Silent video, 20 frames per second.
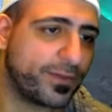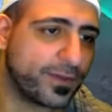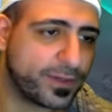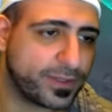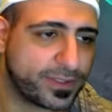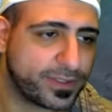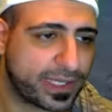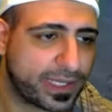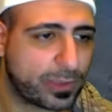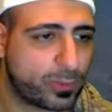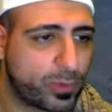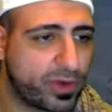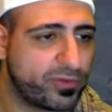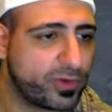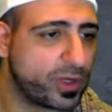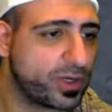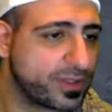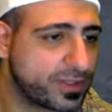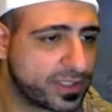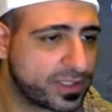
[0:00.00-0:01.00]
Second wave, we're
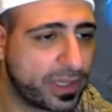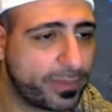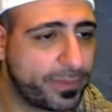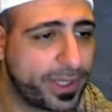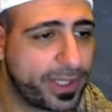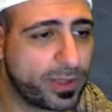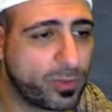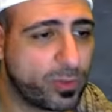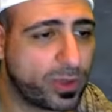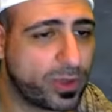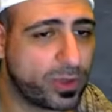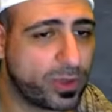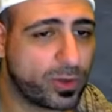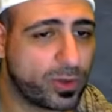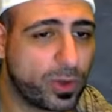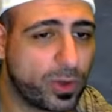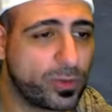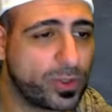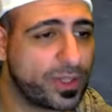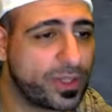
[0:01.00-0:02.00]
going to skip it, and then we're going to
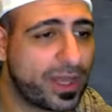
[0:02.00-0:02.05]
go to